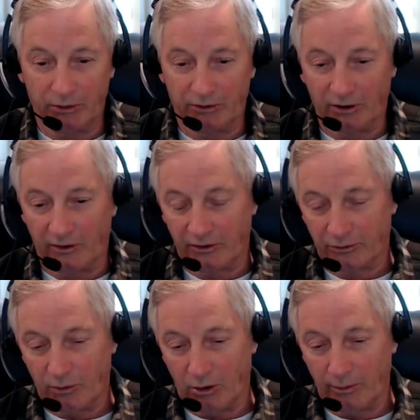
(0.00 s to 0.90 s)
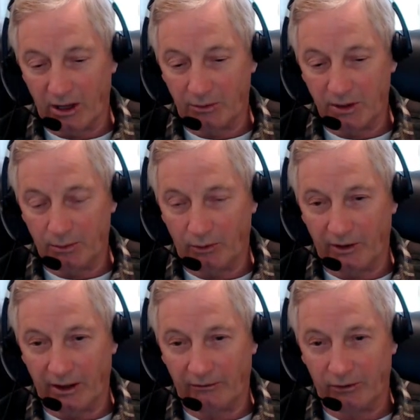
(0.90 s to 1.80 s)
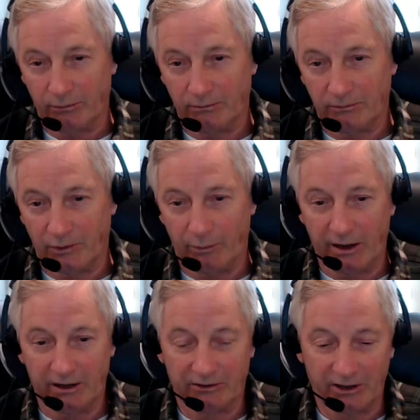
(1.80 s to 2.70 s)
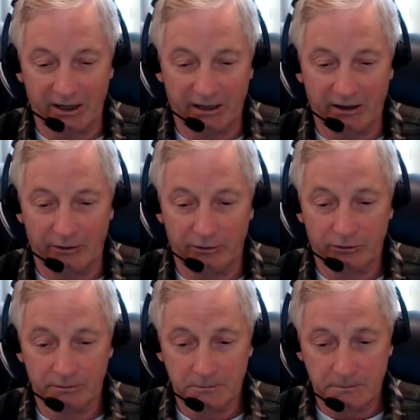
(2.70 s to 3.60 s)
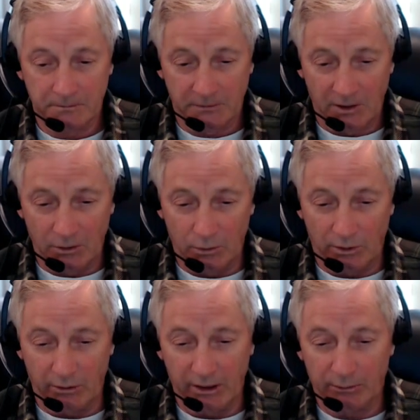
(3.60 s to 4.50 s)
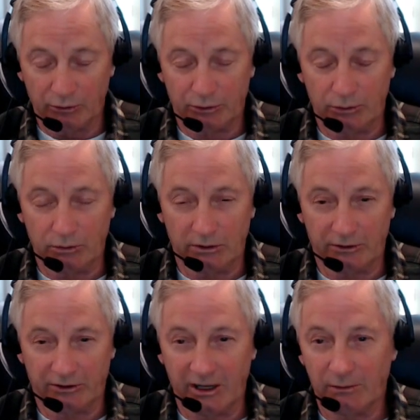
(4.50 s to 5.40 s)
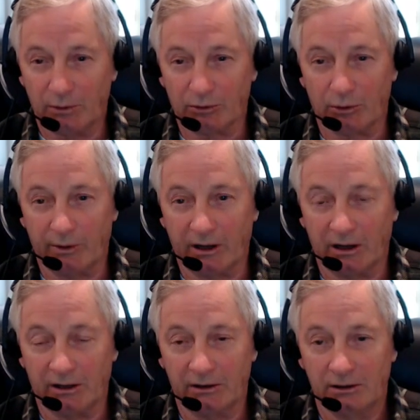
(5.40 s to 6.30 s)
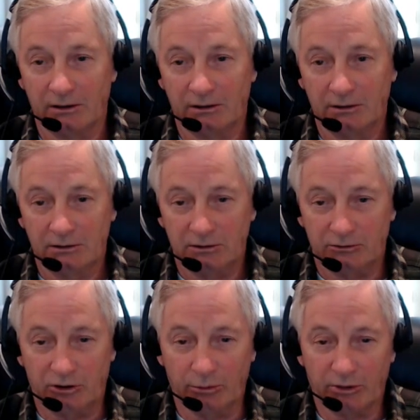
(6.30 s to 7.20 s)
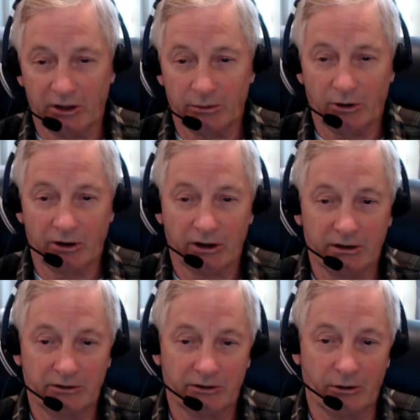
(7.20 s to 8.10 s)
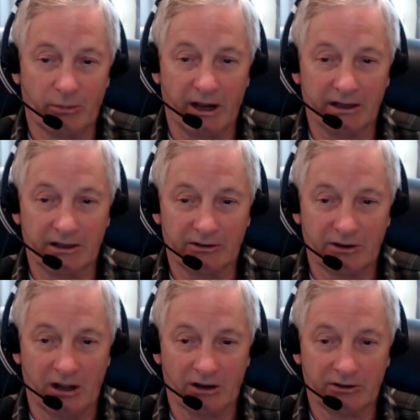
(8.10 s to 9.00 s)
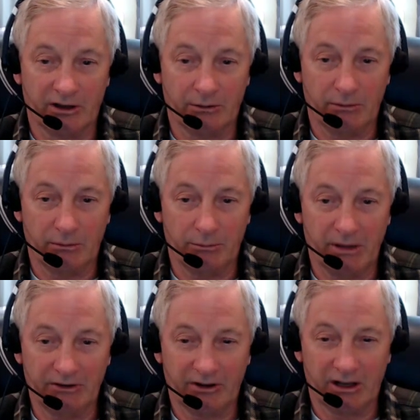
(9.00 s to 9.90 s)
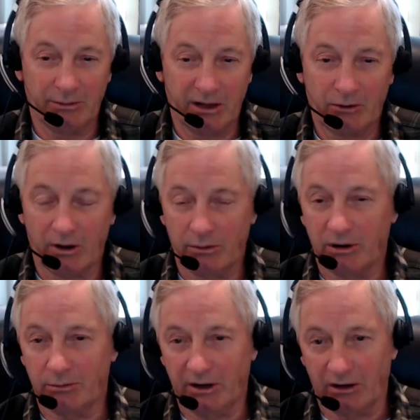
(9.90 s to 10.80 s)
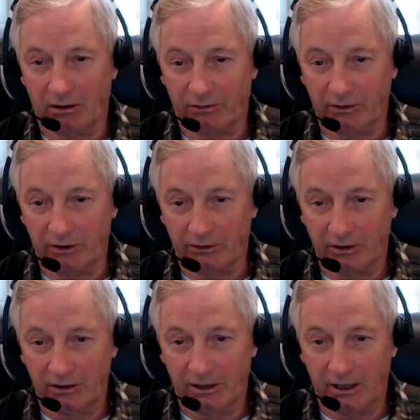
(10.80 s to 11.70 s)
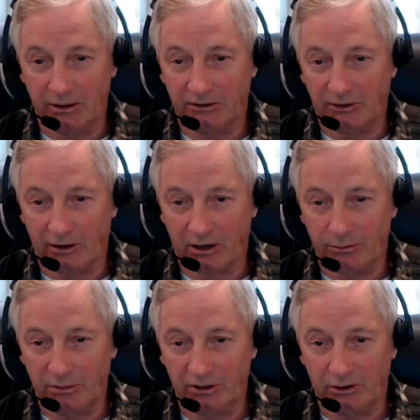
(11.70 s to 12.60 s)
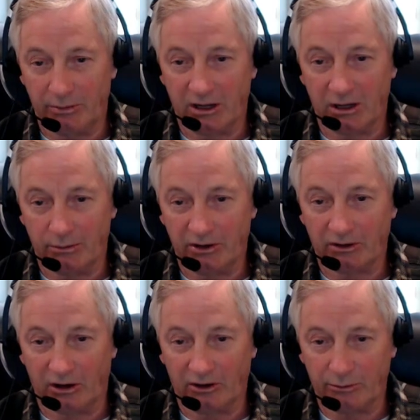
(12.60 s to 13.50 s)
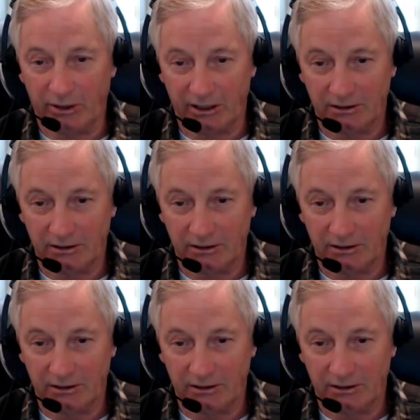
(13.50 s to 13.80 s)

You saw the small amount of people now from the Reddit site and others who were able to understand what was going on, jumped on the market, started buying these stocks, and basically made quite a bit of money off of this. And so the big companies lost money.